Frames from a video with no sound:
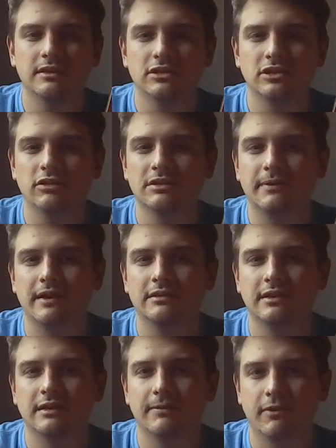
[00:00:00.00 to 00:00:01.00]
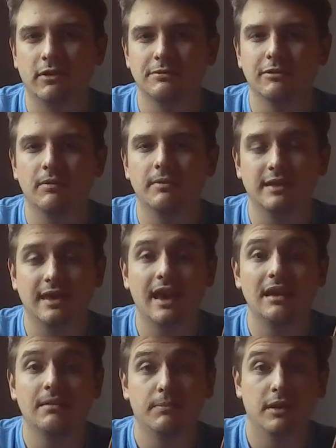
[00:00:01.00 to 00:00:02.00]
2 is basically the first film
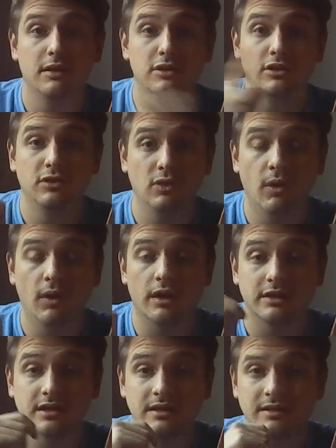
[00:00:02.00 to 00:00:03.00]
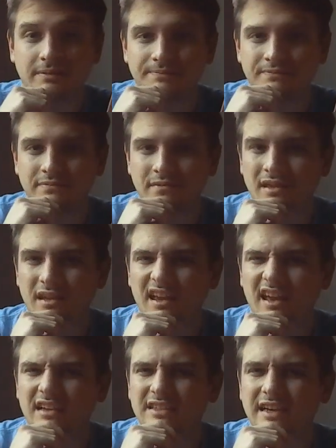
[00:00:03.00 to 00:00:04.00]
again, but in New York.
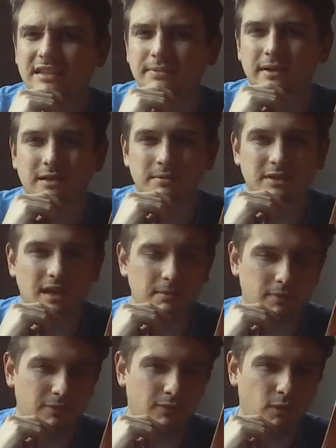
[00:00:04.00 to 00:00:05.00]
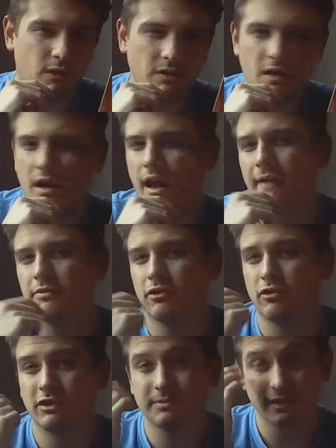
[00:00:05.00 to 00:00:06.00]
And it takes place sometime before or after
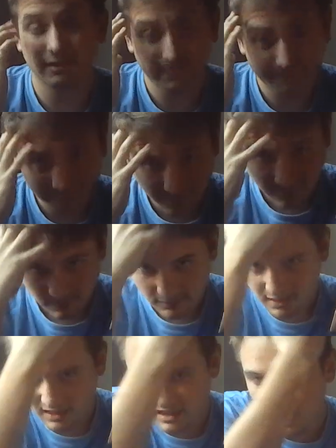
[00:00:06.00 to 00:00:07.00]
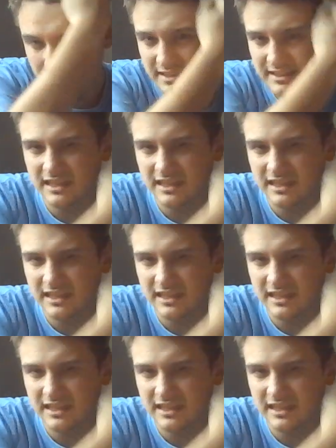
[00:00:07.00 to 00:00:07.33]
Christmas. It